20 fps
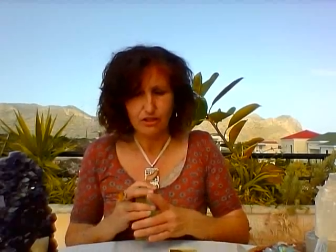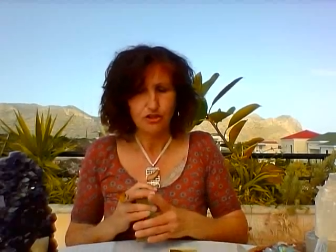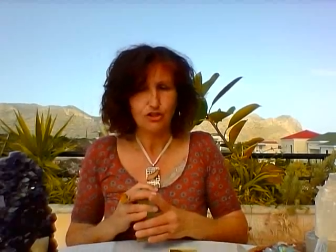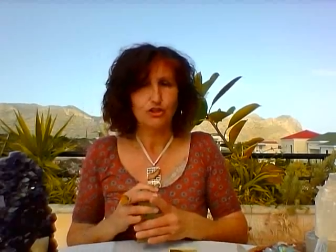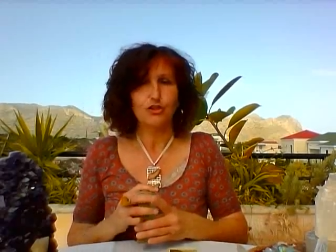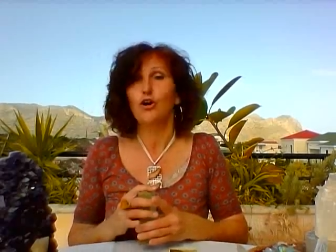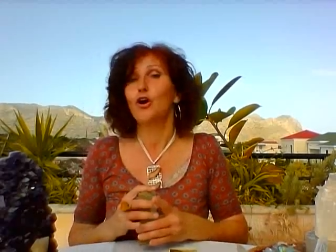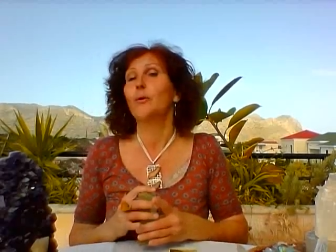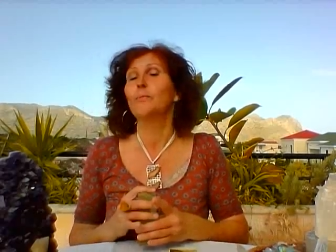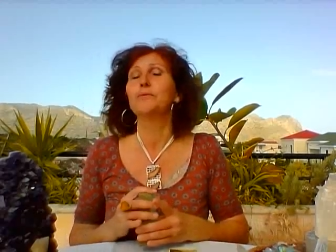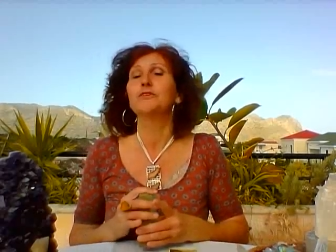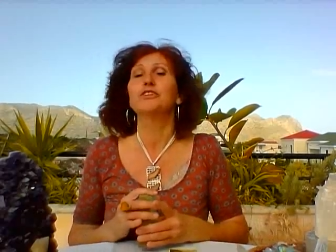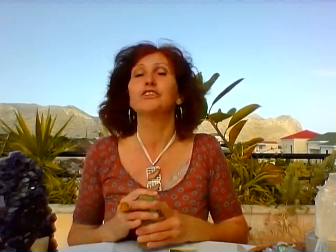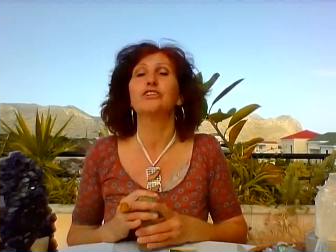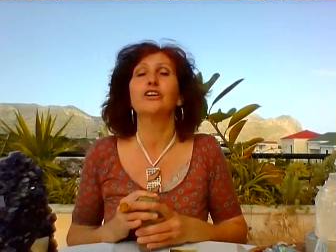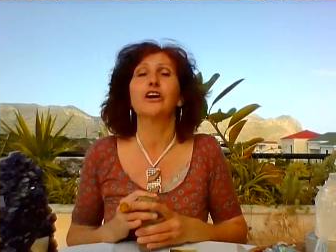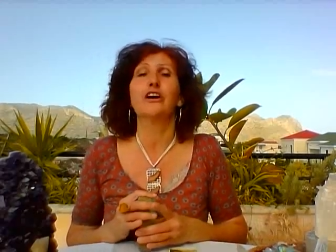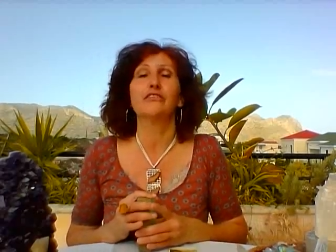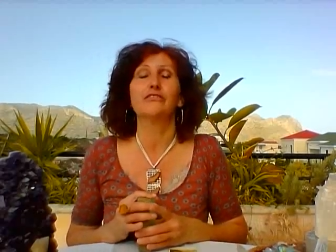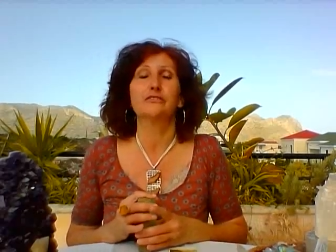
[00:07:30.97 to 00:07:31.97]
So
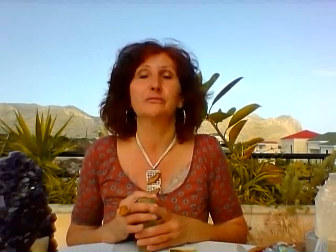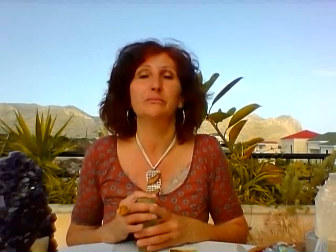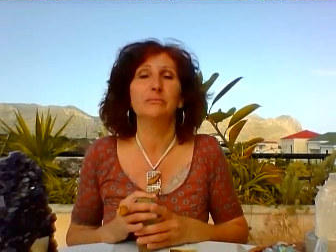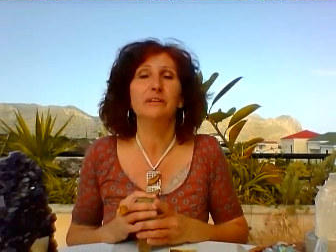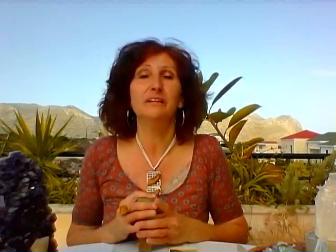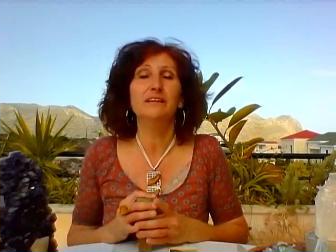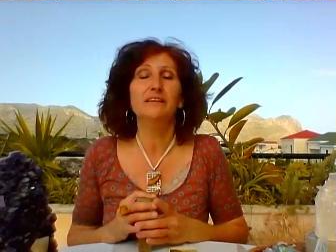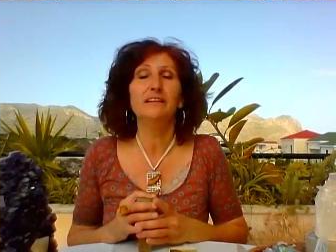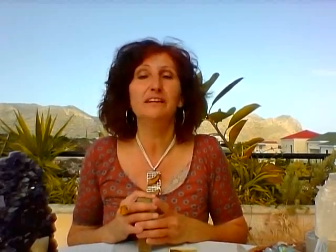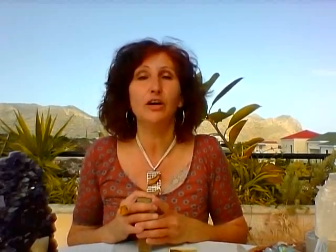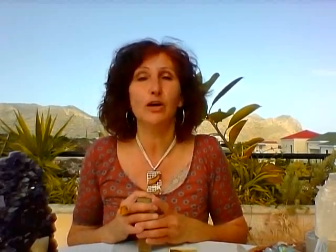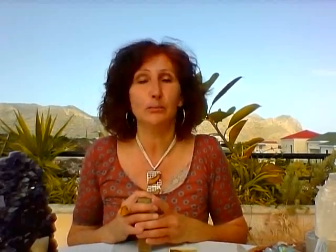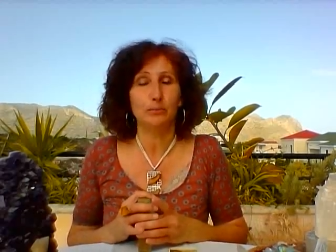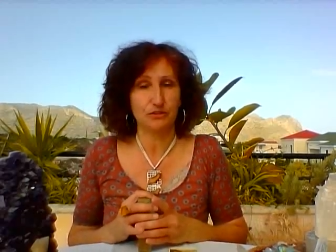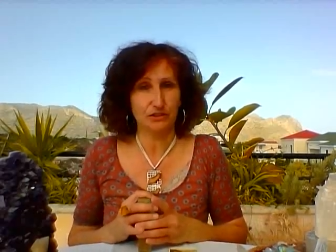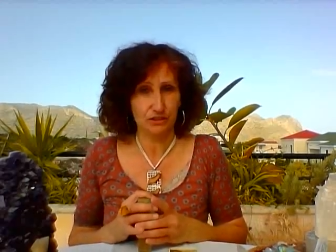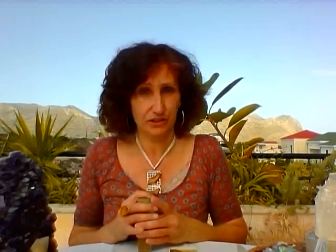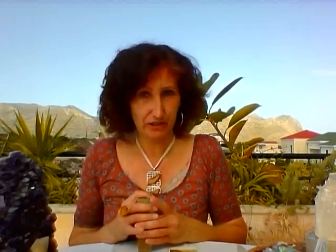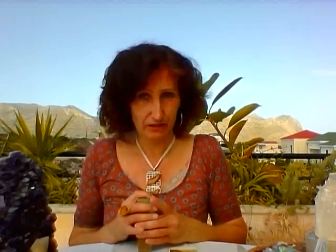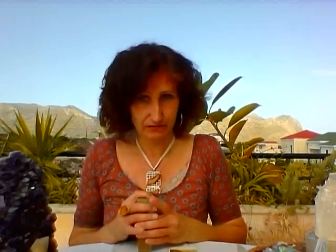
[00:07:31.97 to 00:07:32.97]
observe, be the
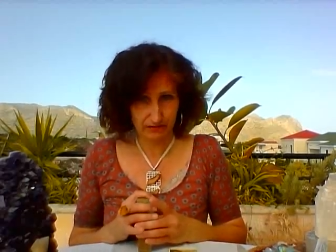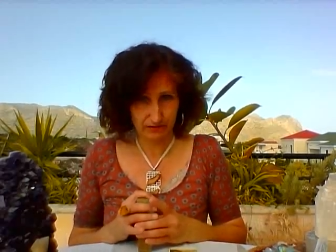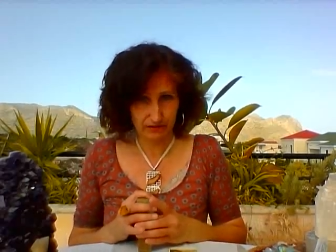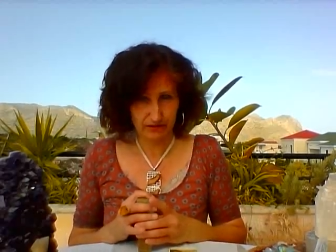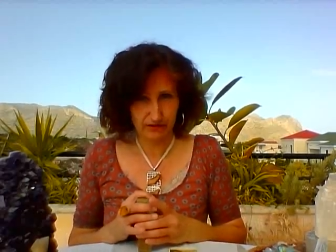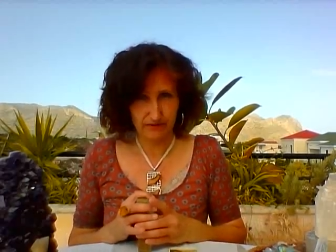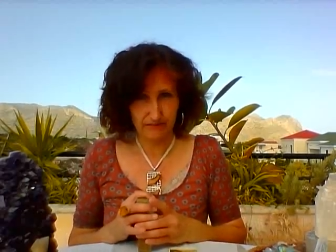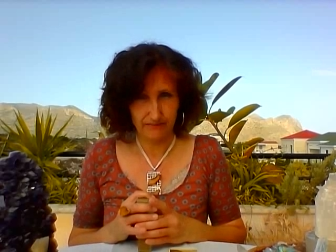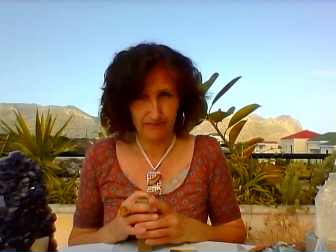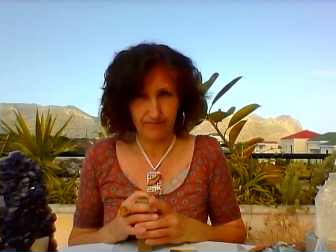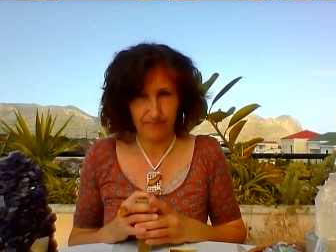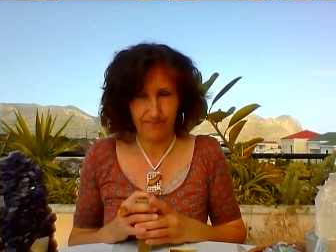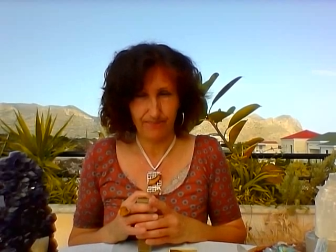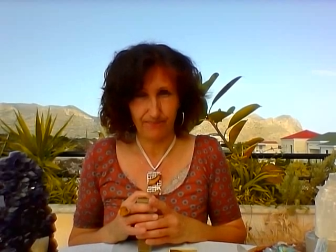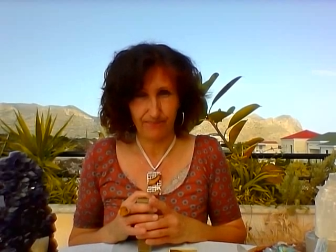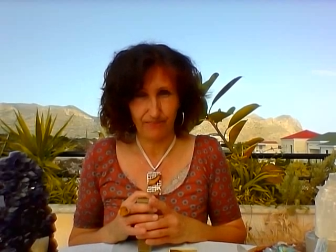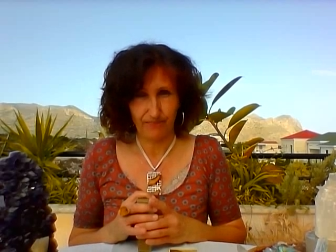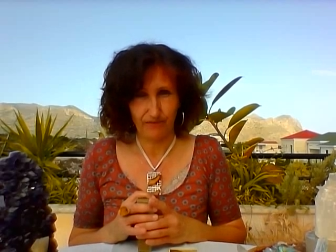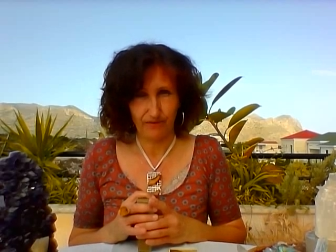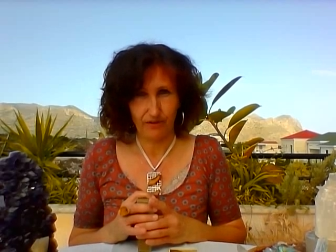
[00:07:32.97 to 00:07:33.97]
observer,
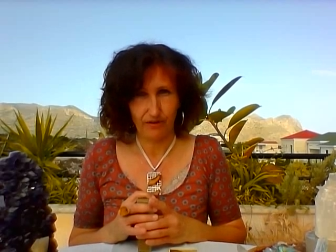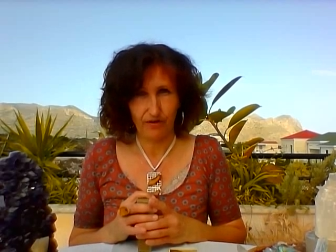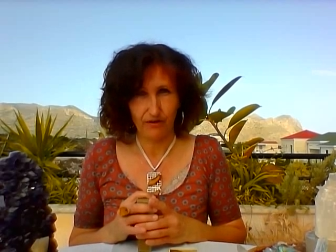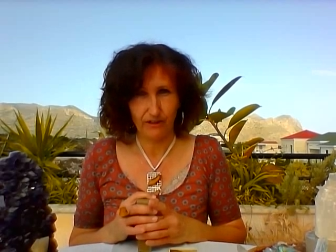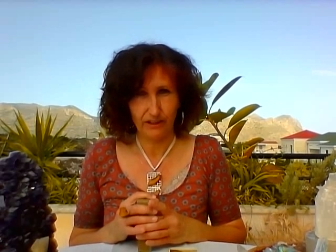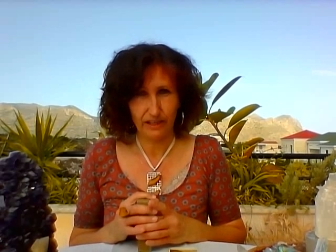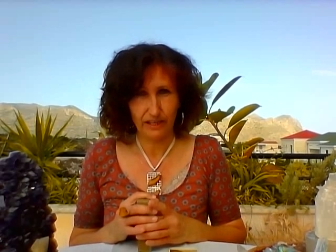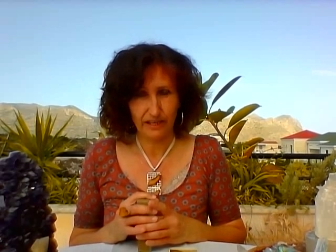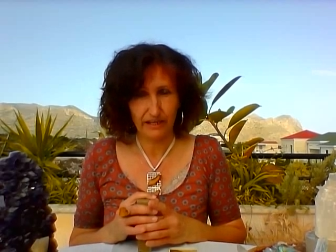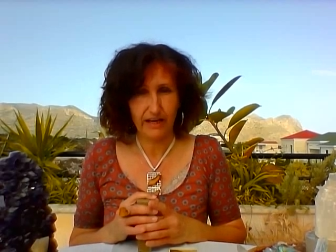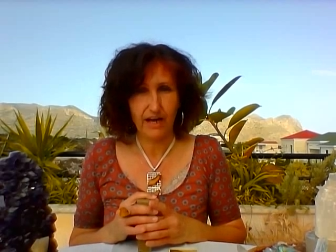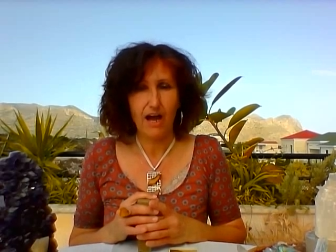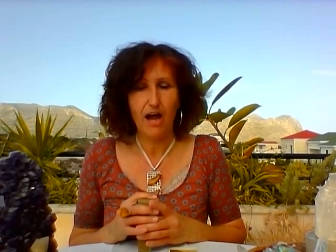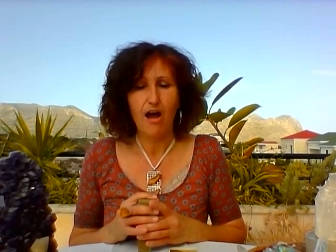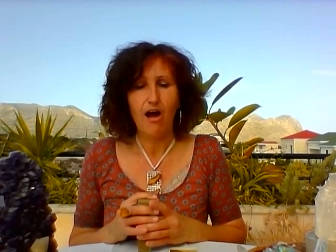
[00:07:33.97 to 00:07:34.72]
okay?